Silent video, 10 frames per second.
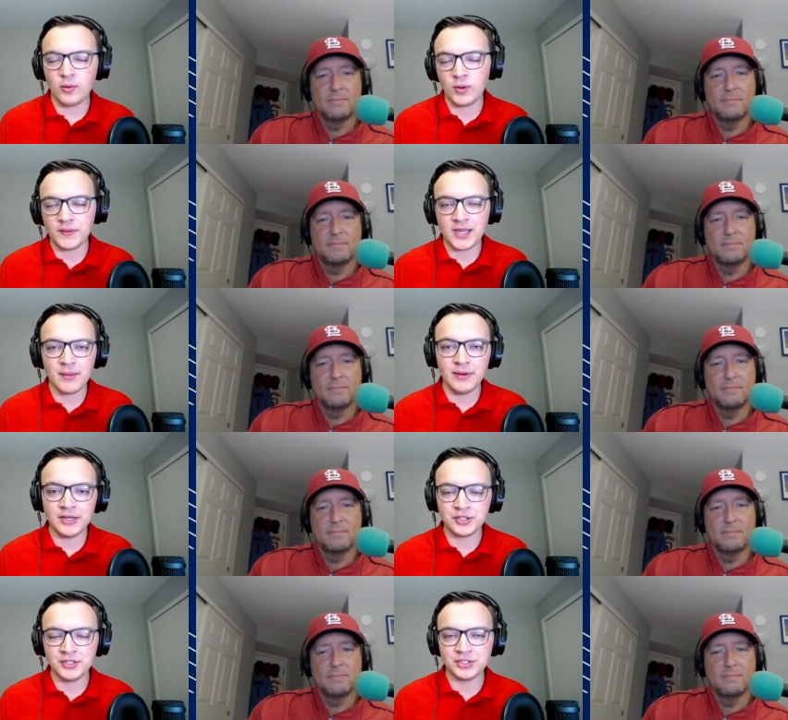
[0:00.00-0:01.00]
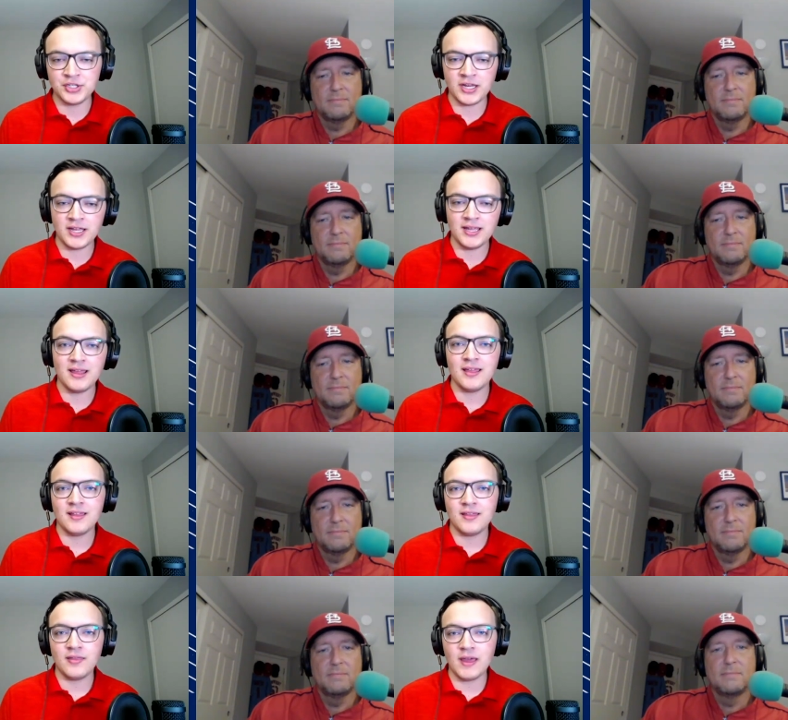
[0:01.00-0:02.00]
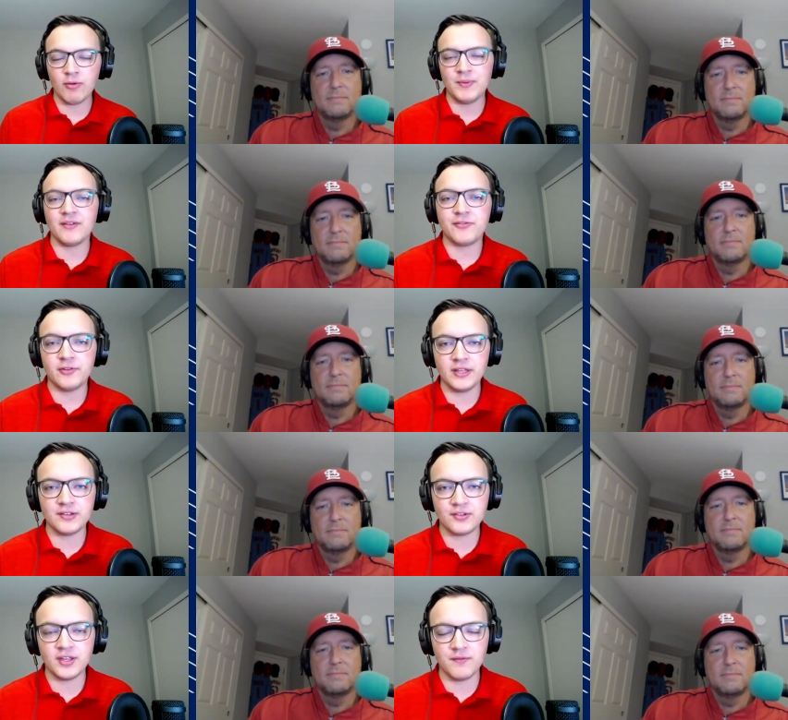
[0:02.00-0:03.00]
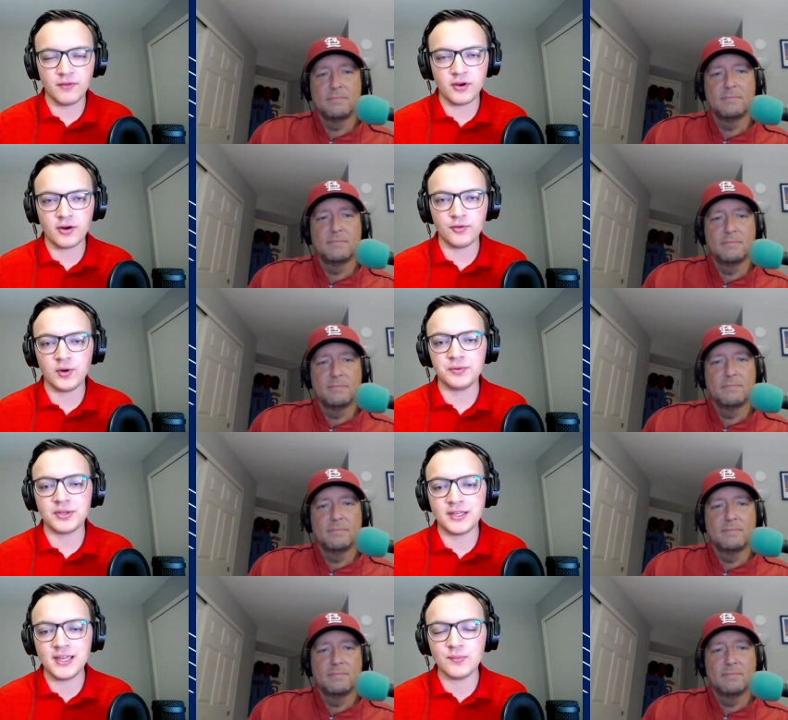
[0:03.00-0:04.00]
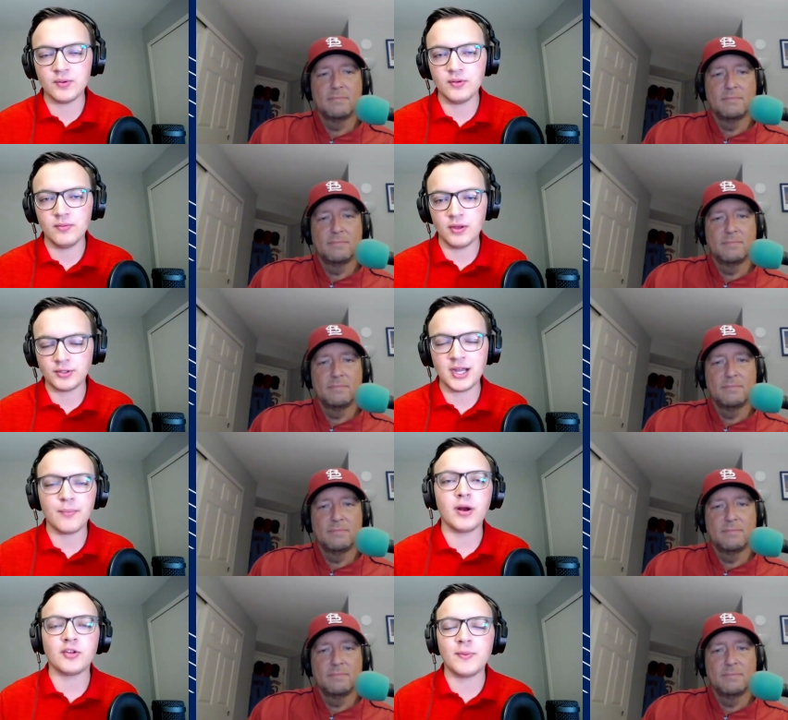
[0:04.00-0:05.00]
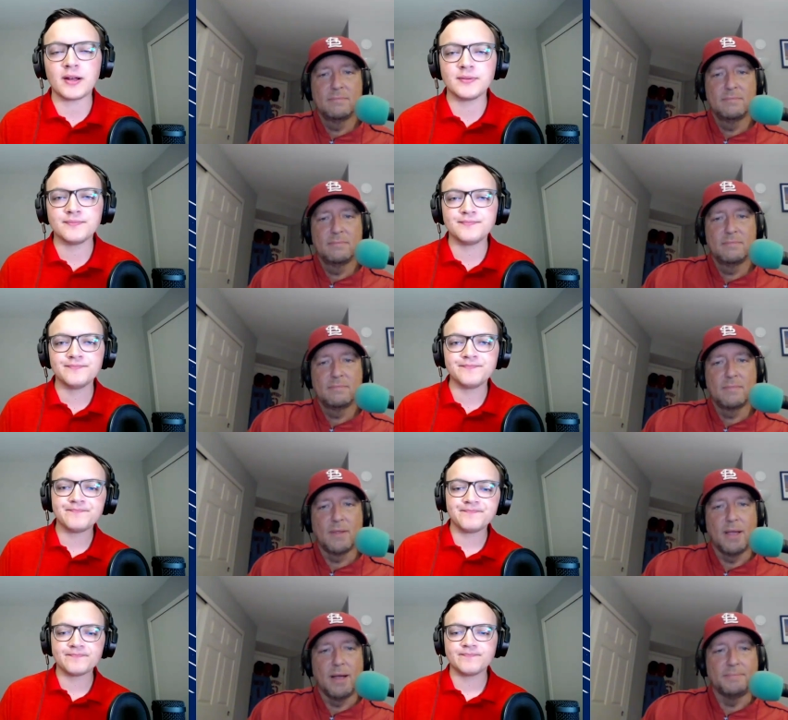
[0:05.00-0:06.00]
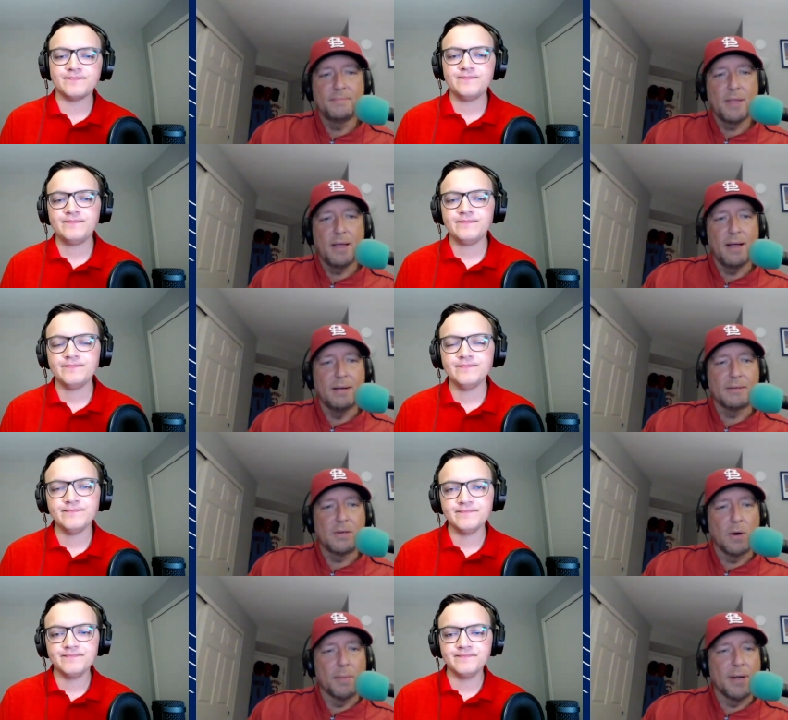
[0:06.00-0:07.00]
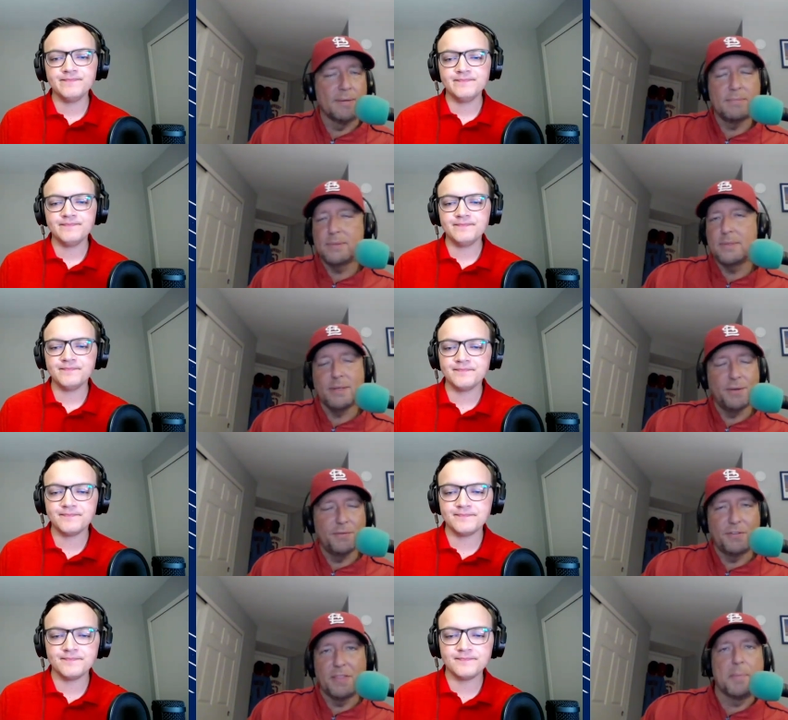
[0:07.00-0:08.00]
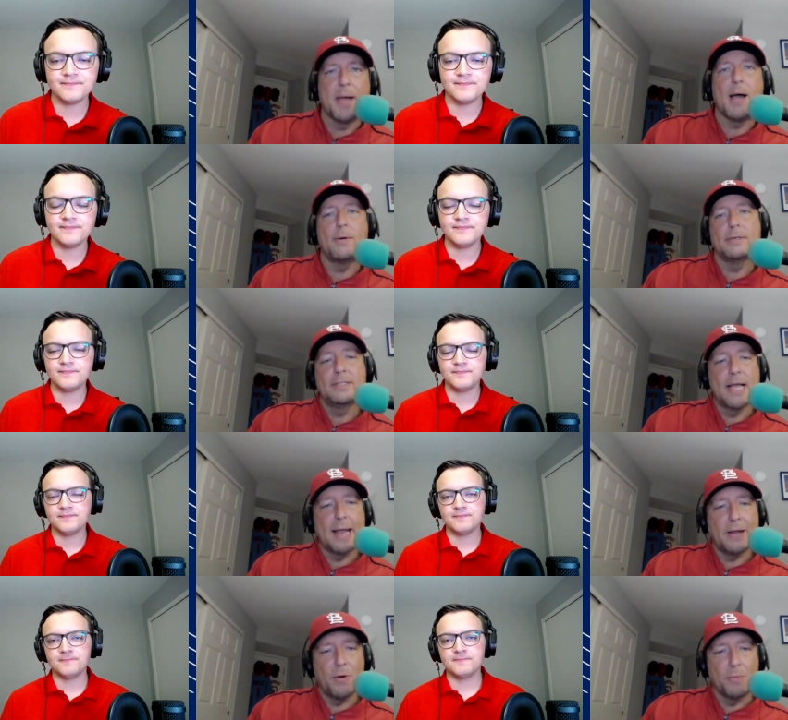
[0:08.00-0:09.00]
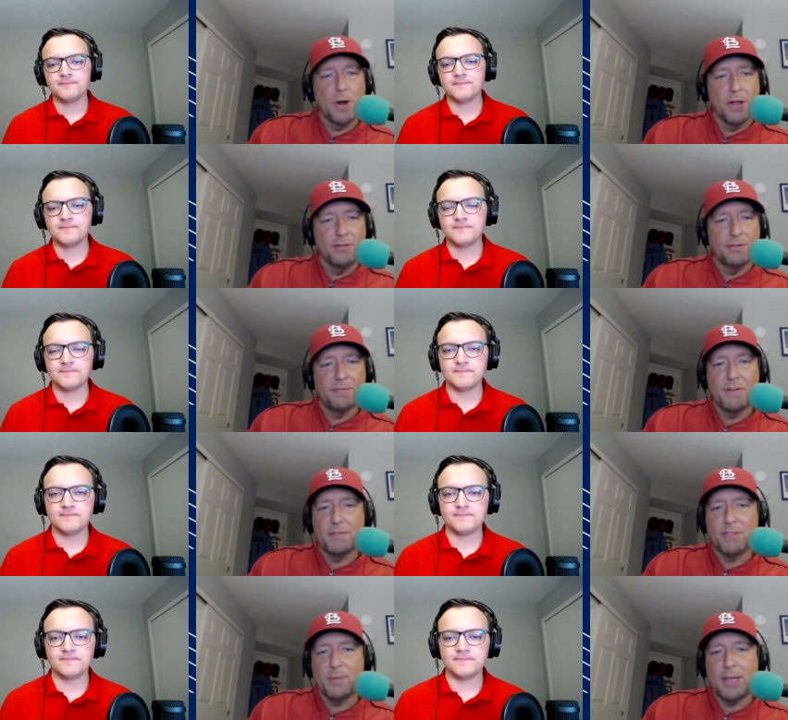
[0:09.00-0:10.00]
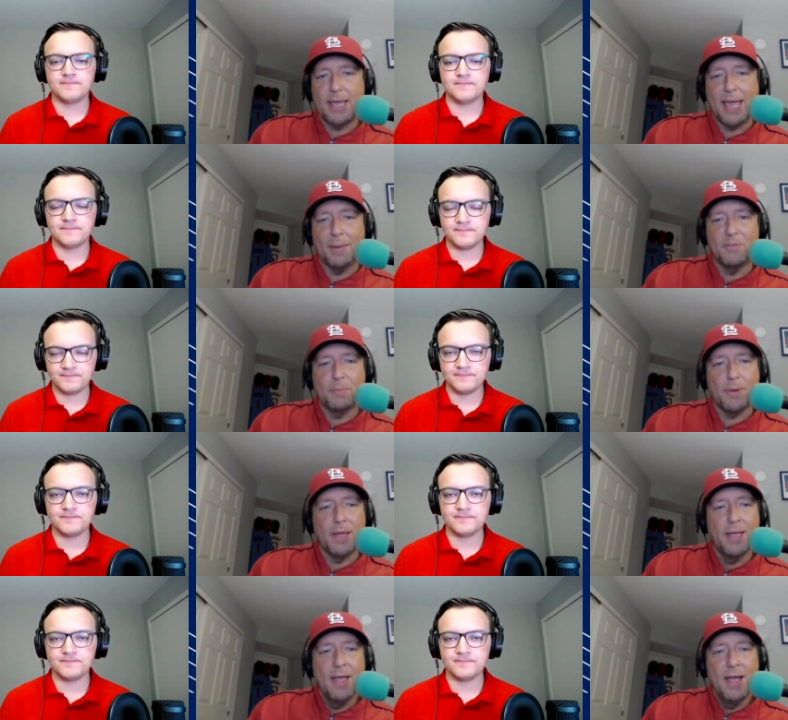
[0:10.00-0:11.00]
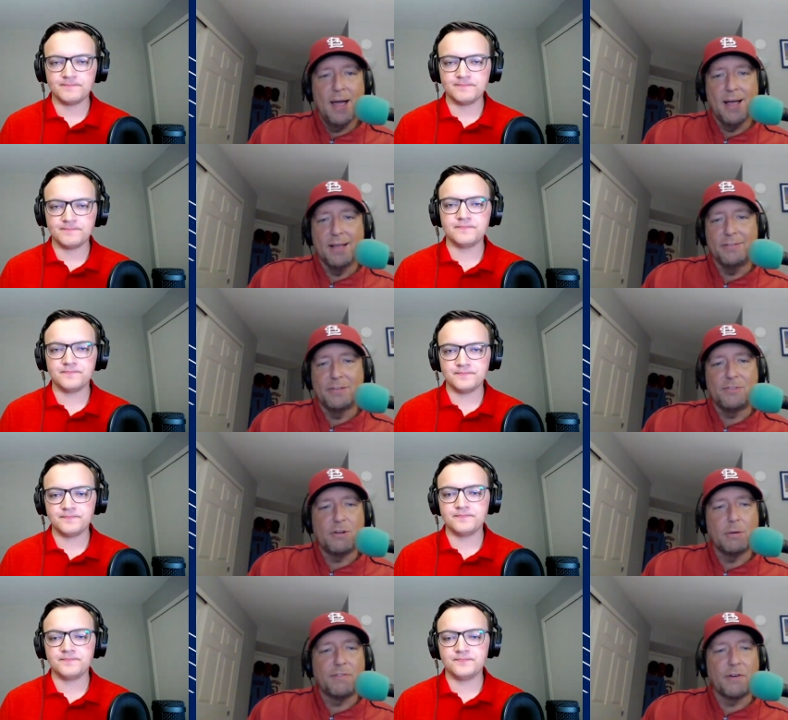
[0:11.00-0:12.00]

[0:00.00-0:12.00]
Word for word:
Speaker 1: matter what the combination is, JD, that would be a fleece if the Cardinals are able to keep their top prospect.
Speaker 2: Yeah. Uh, Gorman, you've seen the power, nine home runs in 53 games, but uh, since